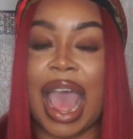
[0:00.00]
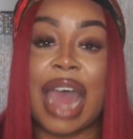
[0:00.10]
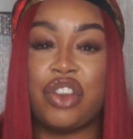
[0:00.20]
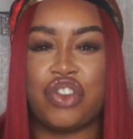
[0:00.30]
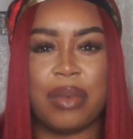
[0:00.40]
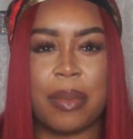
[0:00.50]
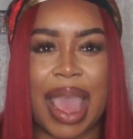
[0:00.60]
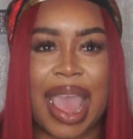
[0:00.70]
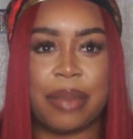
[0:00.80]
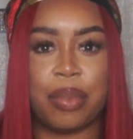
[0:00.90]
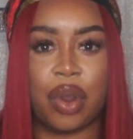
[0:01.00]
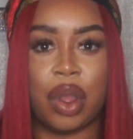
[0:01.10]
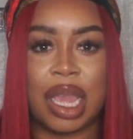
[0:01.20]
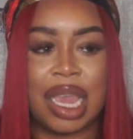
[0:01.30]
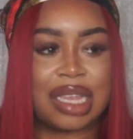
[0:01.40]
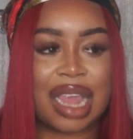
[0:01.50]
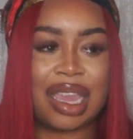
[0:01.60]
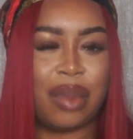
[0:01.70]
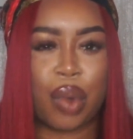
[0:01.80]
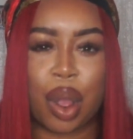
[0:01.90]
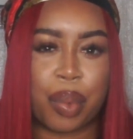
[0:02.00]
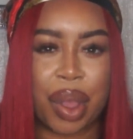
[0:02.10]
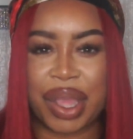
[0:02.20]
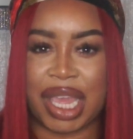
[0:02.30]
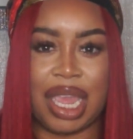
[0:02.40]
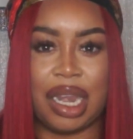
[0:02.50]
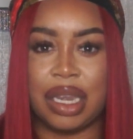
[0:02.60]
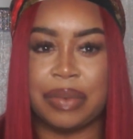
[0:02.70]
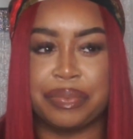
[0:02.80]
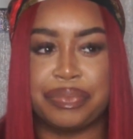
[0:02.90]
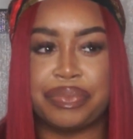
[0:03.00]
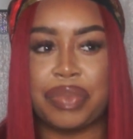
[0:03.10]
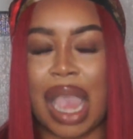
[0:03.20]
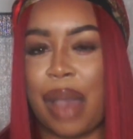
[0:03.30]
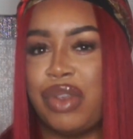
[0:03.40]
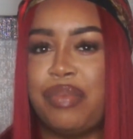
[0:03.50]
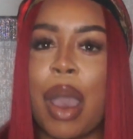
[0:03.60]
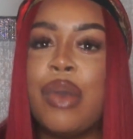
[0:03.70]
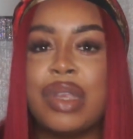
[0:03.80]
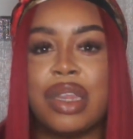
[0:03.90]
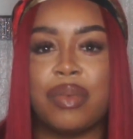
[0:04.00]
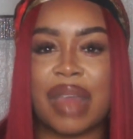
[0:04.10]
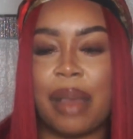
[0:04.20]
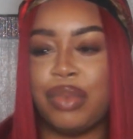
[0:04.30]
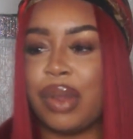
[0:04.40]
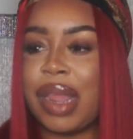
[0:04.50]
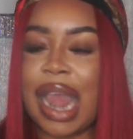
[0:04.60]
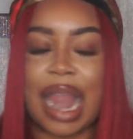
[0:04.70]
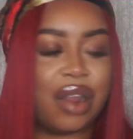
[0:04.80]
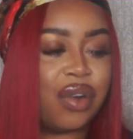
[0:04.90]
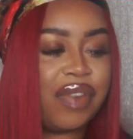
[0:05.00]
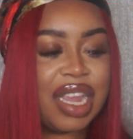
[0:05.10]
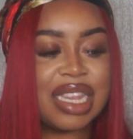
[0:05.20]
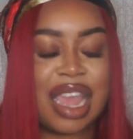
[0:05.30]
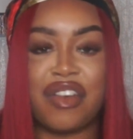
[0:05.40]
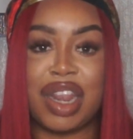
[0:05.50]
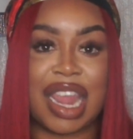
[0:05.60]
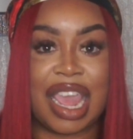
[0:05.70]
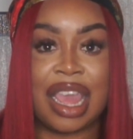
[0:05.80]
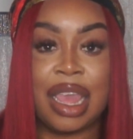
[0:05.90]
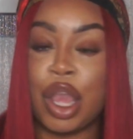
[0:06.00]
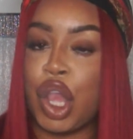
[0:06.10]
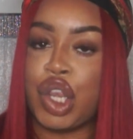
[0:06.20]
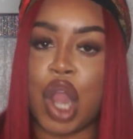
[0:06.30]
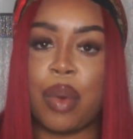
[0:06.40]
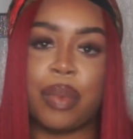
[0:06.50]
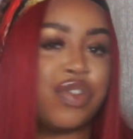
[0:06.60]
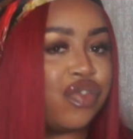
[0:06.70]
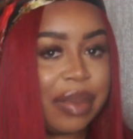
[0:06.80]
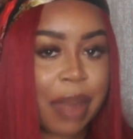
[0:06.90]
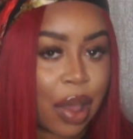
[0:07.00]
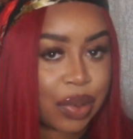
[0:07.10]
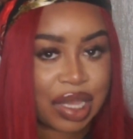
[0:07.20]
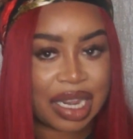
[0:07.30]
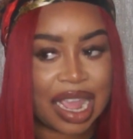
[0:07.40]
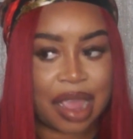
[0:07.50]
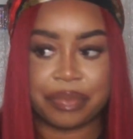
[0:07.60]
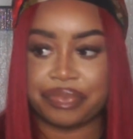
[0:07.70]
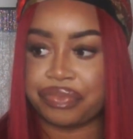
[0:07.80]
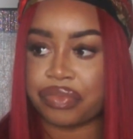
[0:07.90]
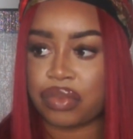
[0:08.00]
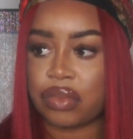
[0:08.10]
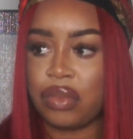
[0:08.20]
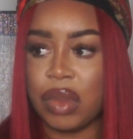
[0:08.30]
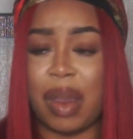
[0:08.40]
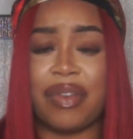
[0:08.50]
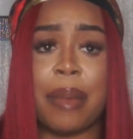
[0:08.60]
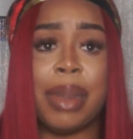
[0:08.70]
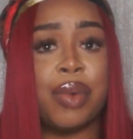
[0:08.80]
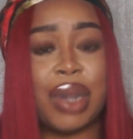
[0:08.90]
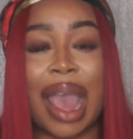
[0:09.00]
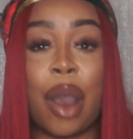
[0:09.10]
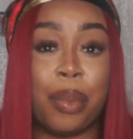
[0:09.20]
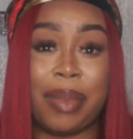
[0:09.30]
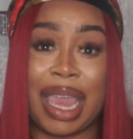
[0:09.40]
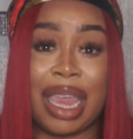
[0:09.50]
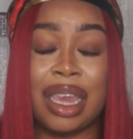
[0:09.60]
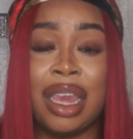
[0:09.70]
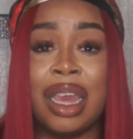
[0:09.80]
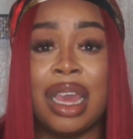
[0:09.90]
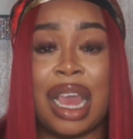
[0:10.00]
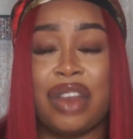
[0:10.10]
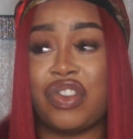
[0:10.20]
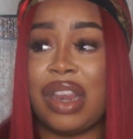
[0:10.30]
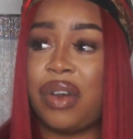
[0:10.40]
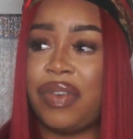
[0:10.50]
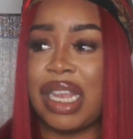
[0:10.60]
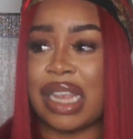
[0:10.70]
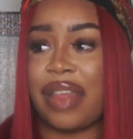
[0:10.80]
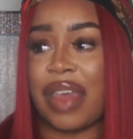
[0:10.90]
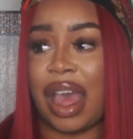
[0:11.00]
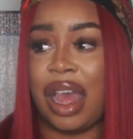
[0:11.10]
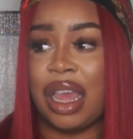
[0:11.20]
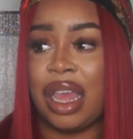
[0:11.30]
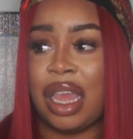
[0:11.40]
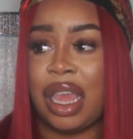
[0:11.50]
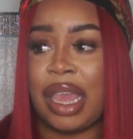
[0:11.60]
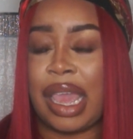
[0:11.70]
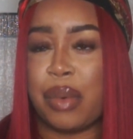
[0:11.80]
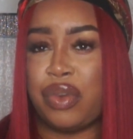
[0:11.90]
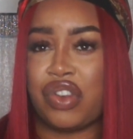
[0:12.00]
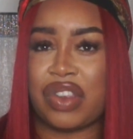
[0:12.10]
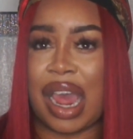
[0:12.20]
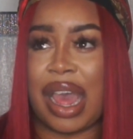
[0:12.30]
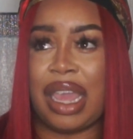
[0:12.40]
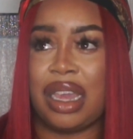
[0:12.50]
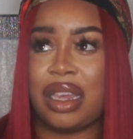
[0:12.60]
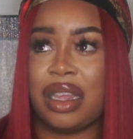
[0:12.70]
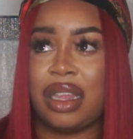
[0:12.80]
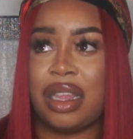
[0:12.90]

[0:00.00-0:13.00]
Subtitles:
I had a dream in my head, but it's like it weren't working. I was posting up that I'm doing like little things here and there. No one was reposting it. My family wouldn't help me. And just little things like that. It was just like,